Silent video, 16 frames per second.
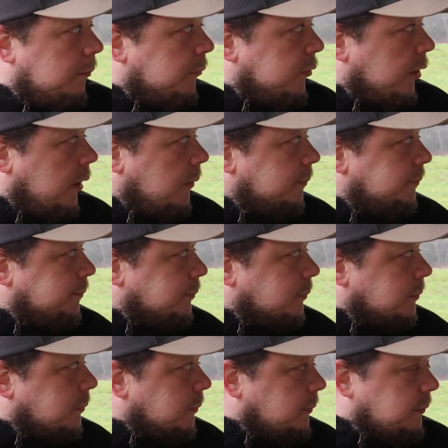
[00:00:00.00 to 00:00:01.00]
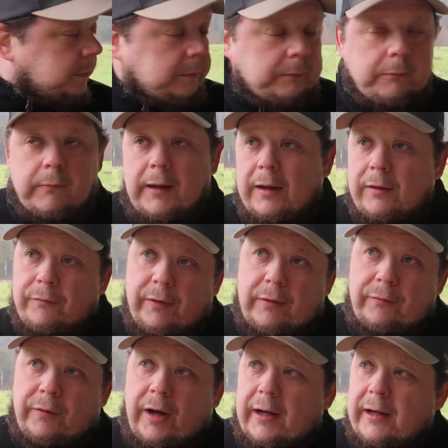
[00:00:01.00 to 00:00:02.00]
So it's
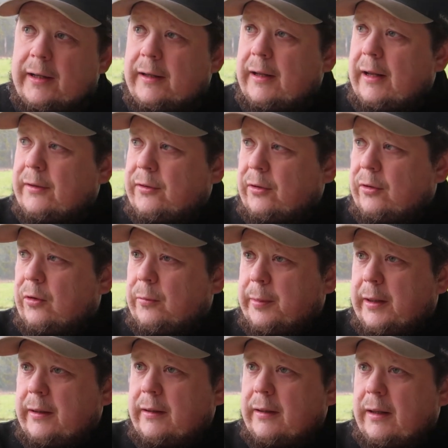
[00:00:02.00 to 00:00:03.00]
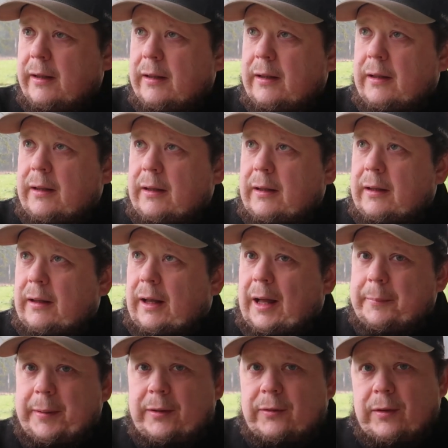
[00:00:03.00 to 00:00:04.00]
very foggy today too, but
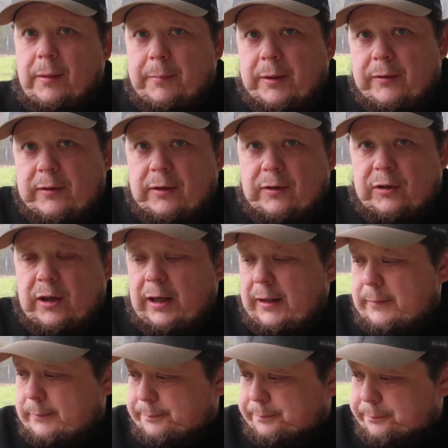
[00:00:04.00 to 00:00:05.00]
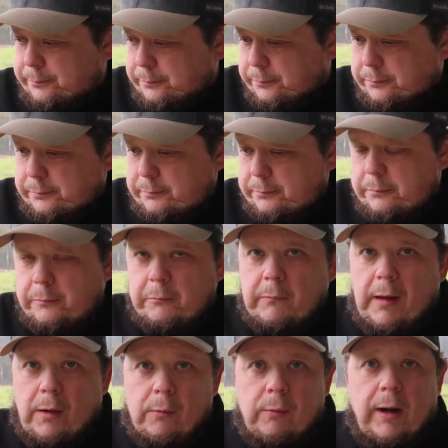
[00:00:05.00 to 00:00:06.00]
I built this kit
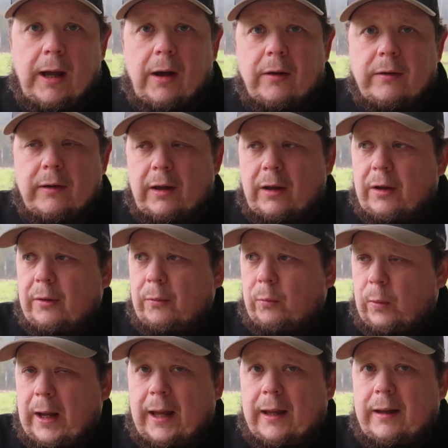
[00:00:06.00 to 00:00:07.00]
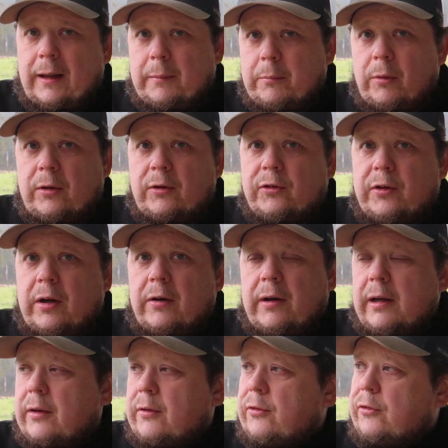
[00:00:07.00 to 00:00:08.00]
around wet and moist
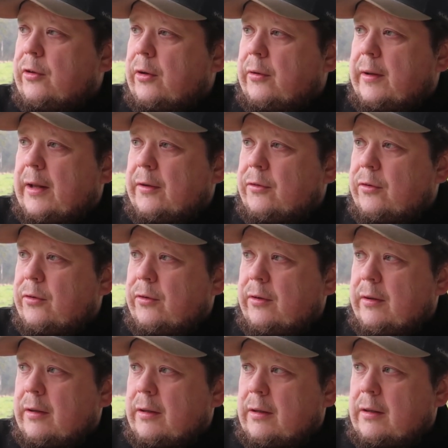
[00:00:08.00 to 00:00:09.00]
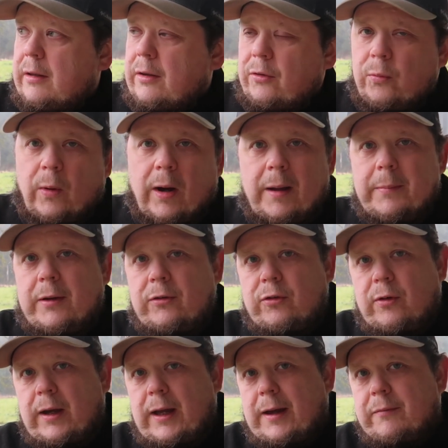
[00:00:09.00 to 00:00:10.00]
areas, so that's why I make
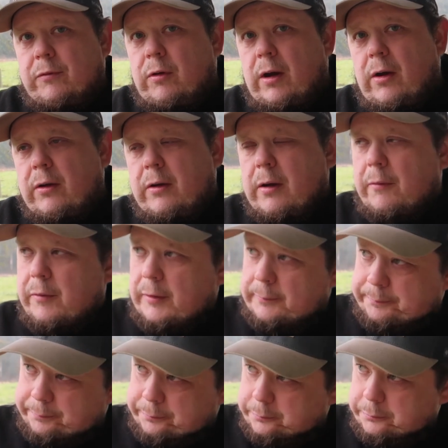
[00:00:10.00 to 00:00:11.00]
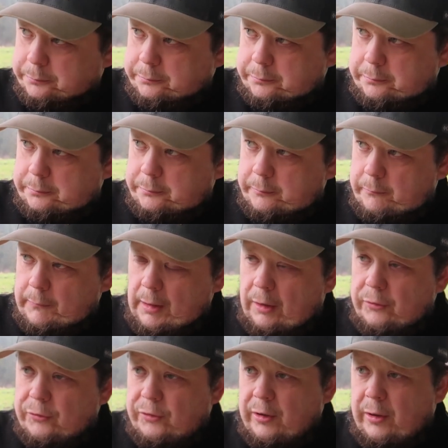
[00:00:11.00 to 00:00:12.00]
sure I have ground cover.
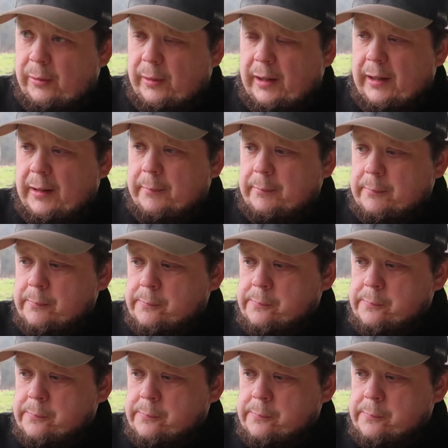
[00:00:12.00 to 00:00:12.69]
Also